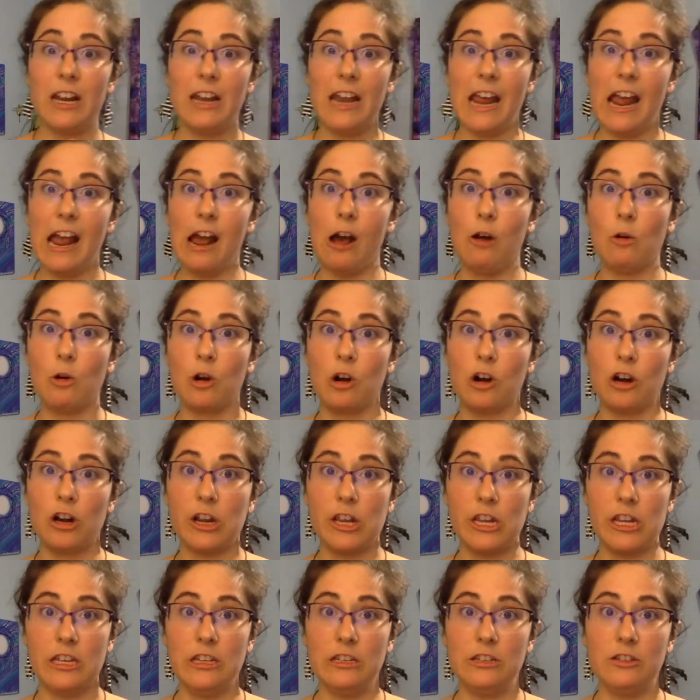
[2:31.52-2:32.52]
an hour
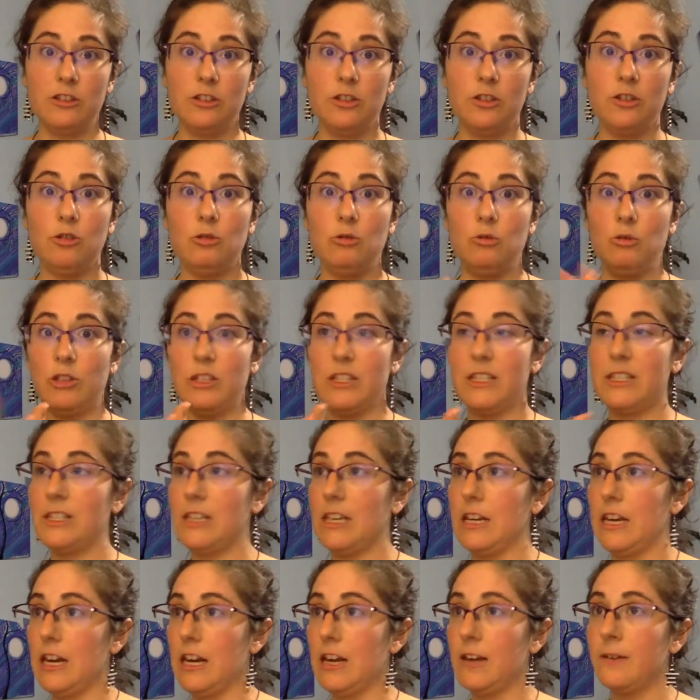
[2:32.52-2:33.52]
into the
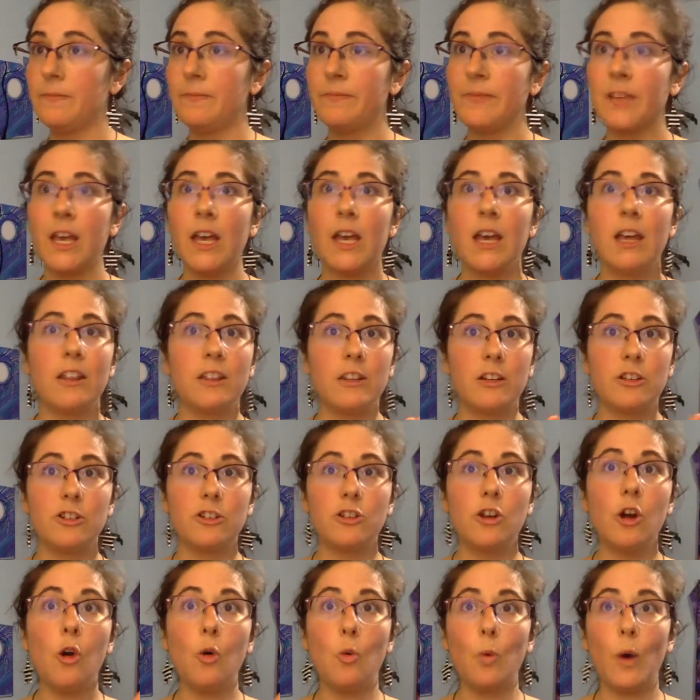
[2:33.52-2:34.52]
city. There's
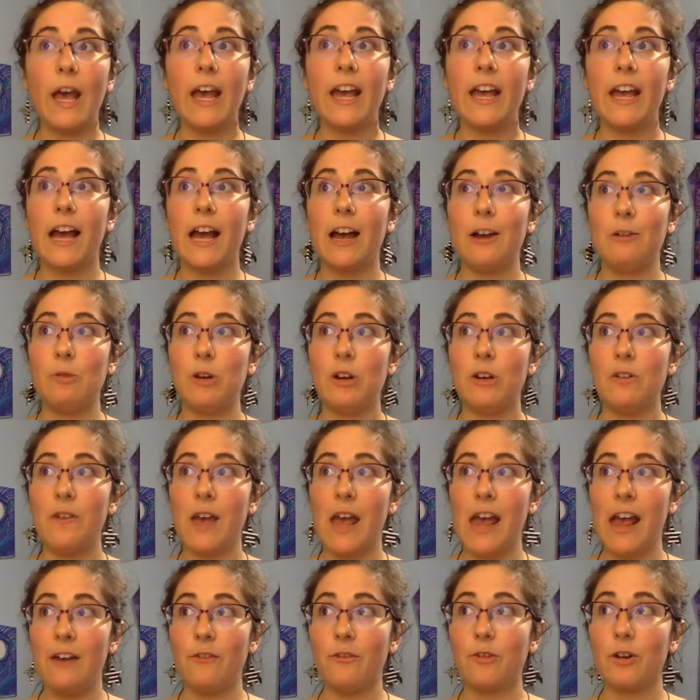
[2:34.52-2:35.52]
no way I would have
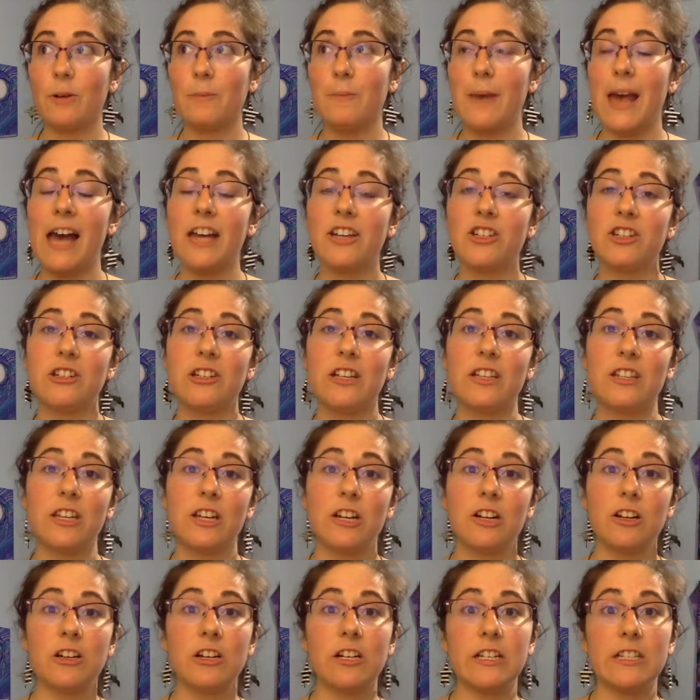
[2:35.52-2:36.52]
ever imagined that
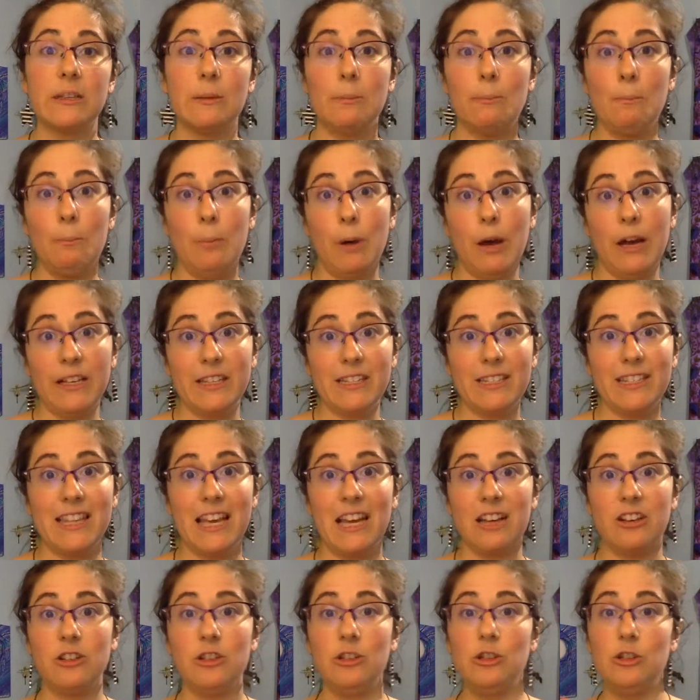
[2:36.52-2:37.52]
there is a bus
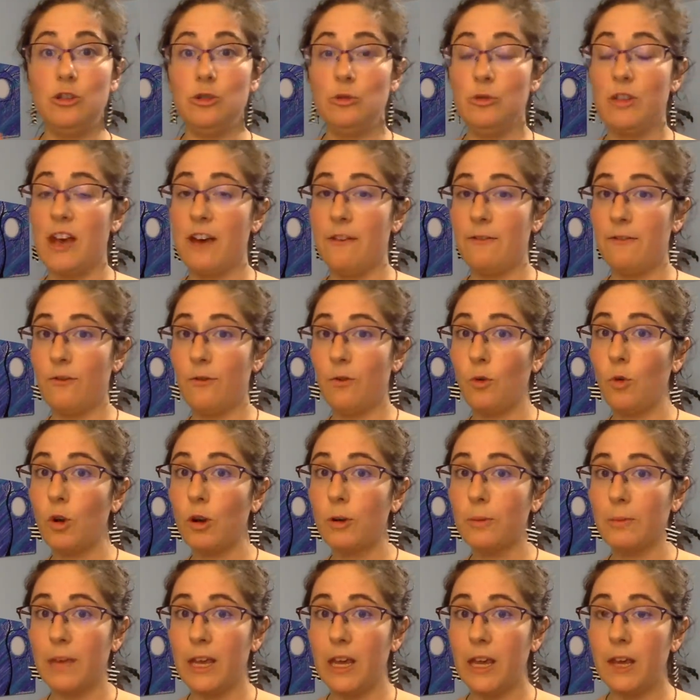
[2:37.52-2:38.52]
that could do that
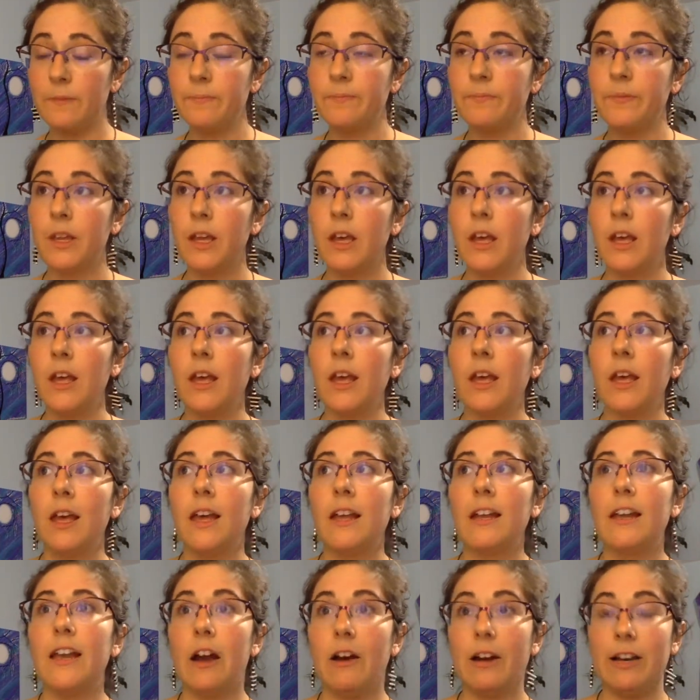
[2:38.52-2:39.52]
for me.
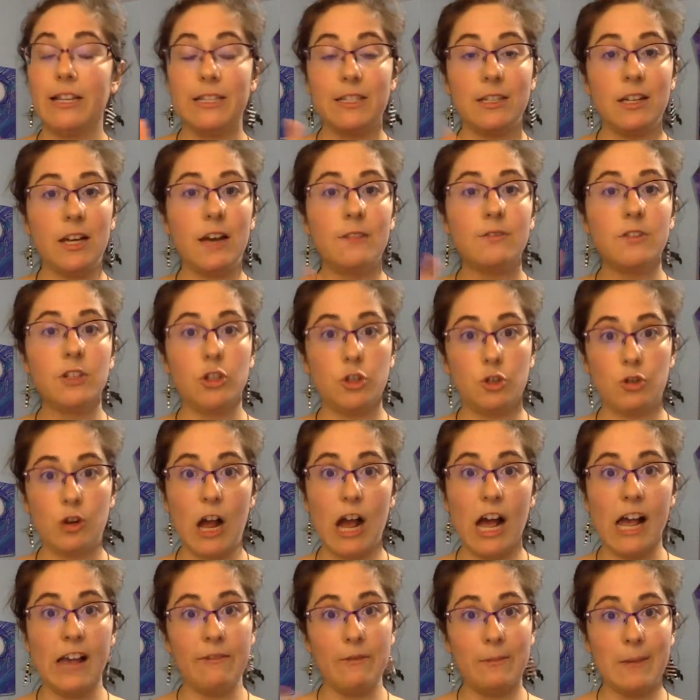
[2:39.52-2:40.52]
Now, I still have to
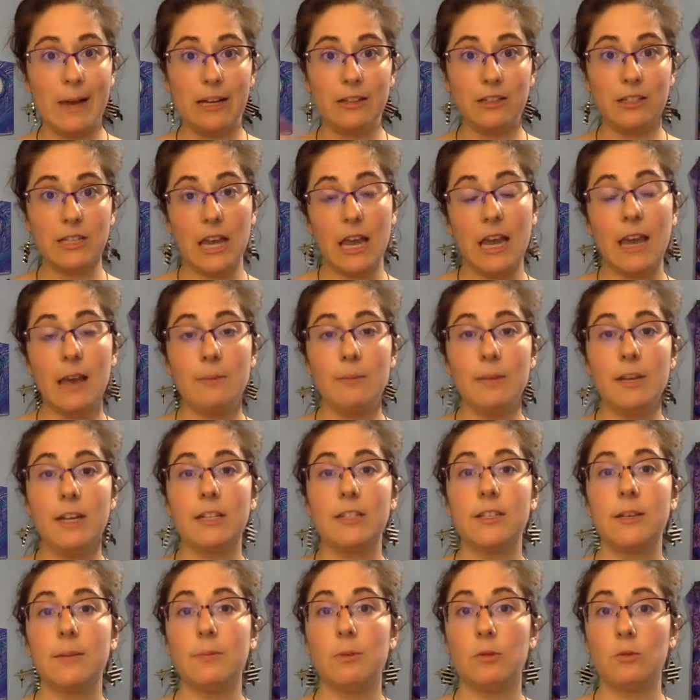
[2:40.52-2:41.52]
drive about 10
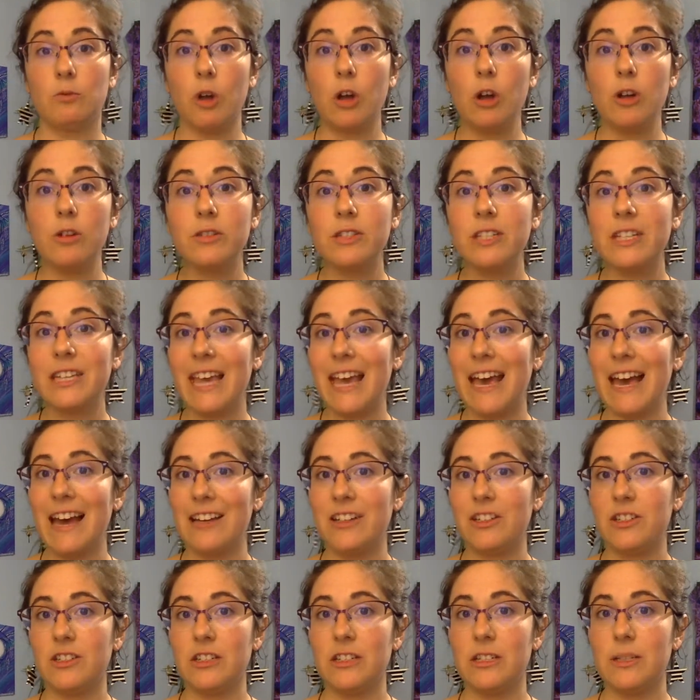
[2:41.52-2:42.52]
minutes up the road to
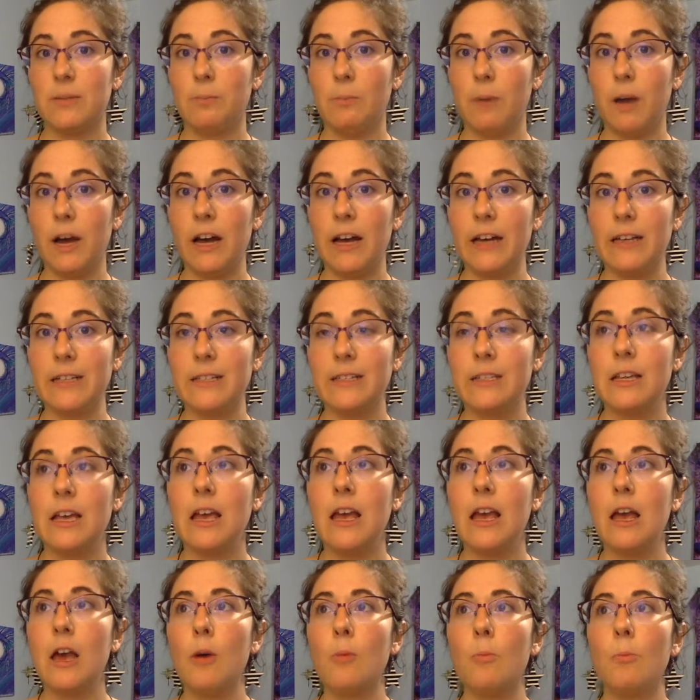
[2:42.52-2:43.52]
catch this bus,
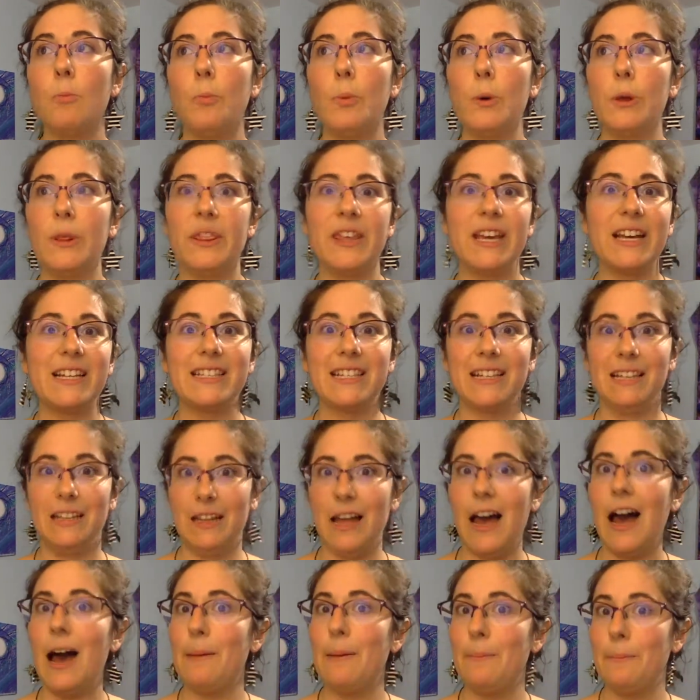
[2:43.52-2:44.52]
but that's a
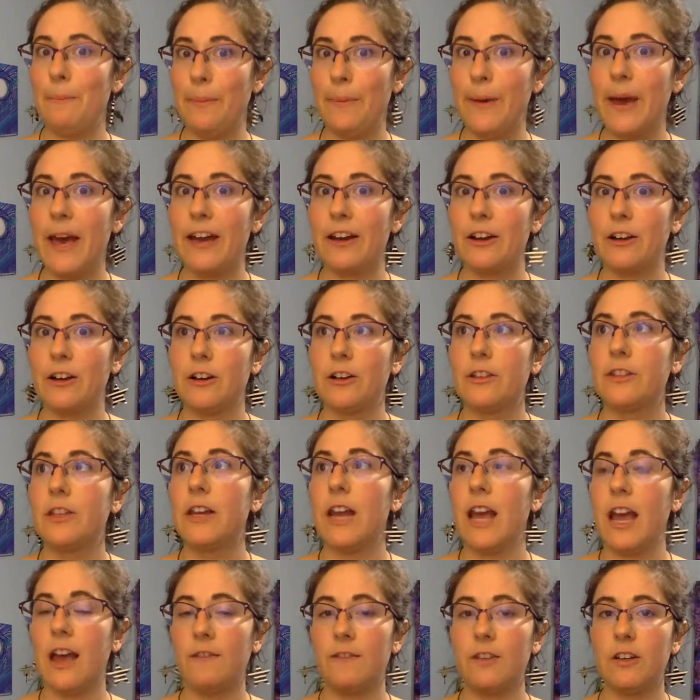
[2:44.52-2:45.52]
lot better than
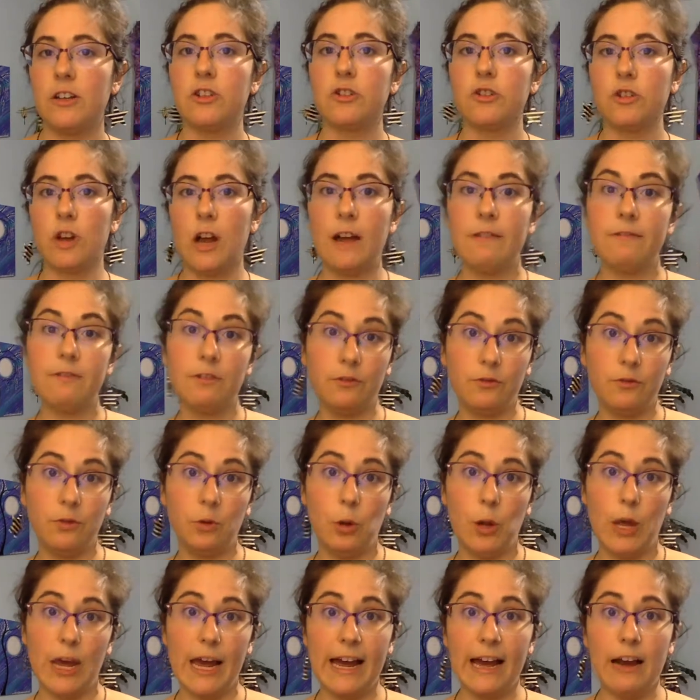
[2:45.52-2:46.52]
having to drive the
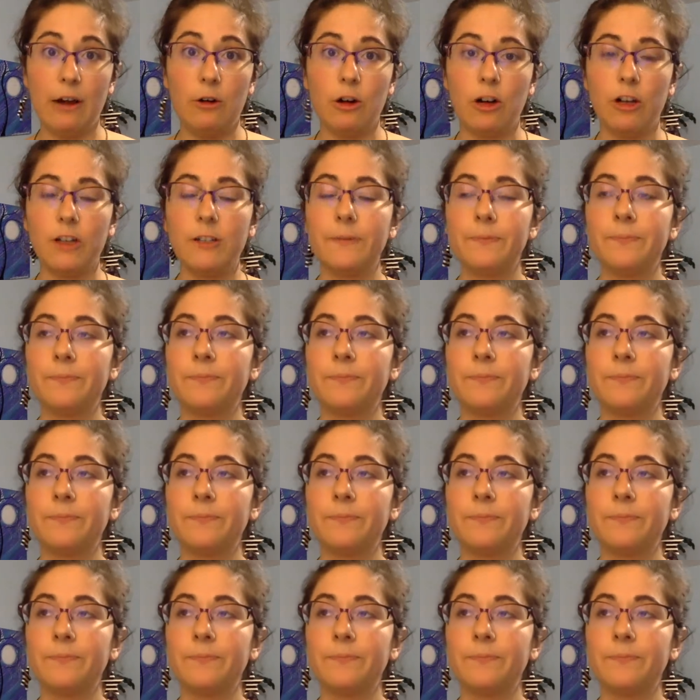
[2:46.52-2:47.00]
full hour.